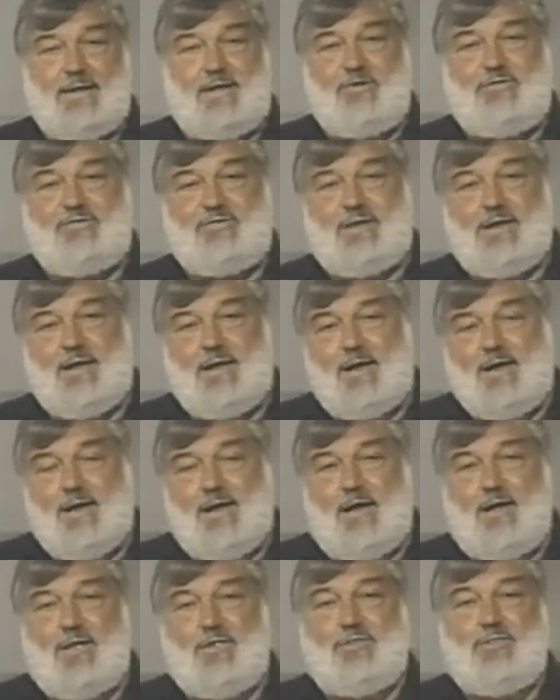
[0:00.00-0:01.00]
At least
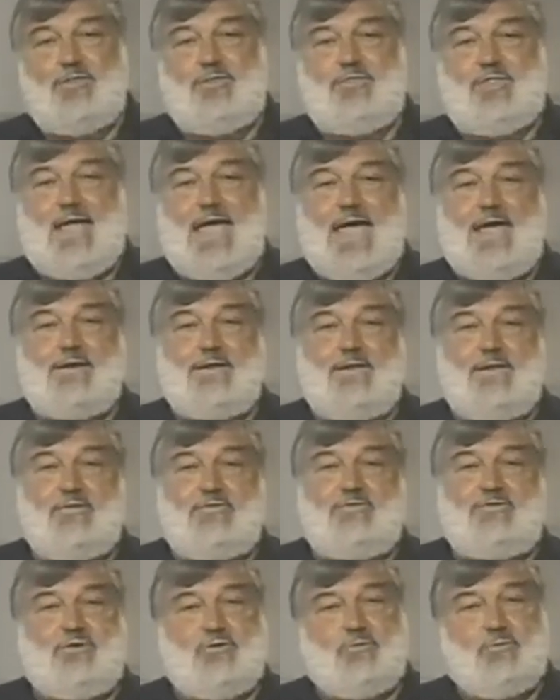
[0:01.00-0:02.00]

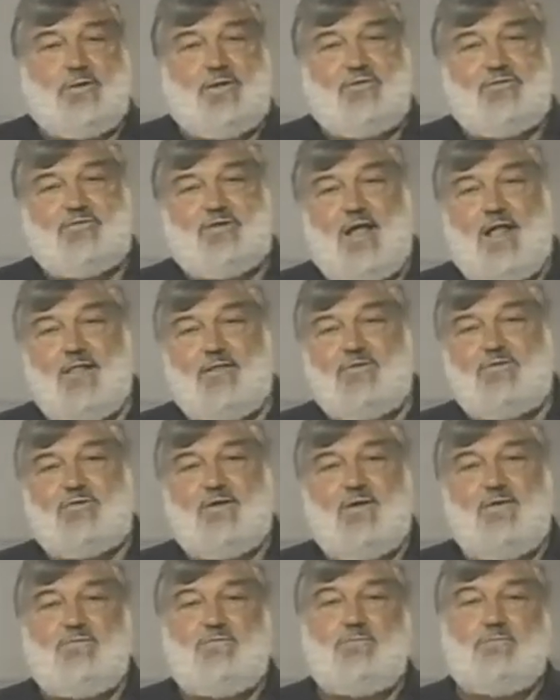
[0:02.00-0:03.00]
that is the
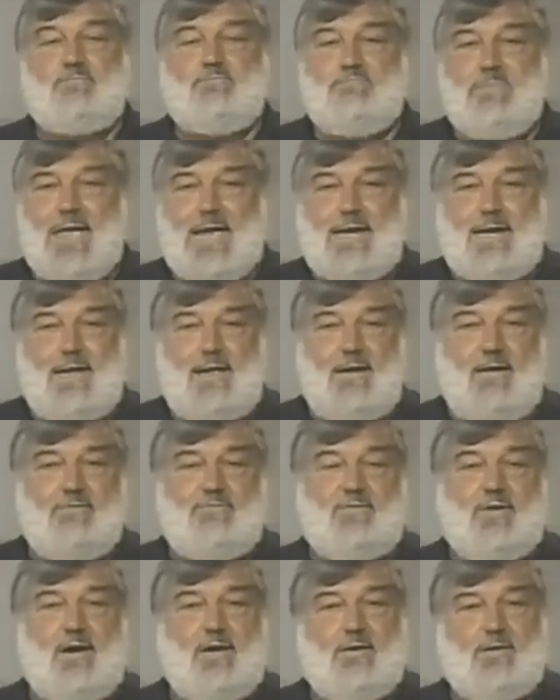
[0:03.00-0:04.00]
results of
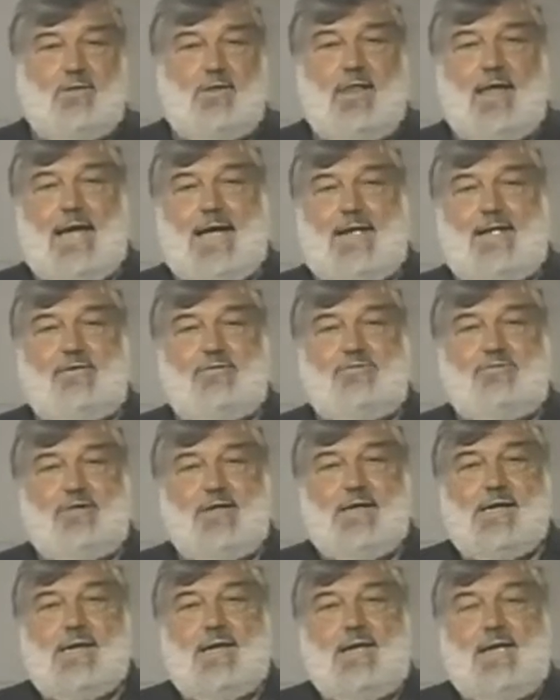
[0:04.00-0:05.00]
many of our
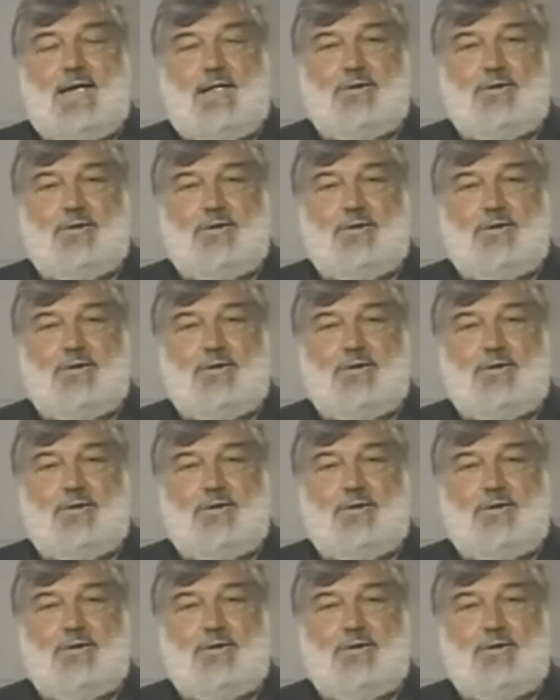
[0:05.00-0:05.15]
clients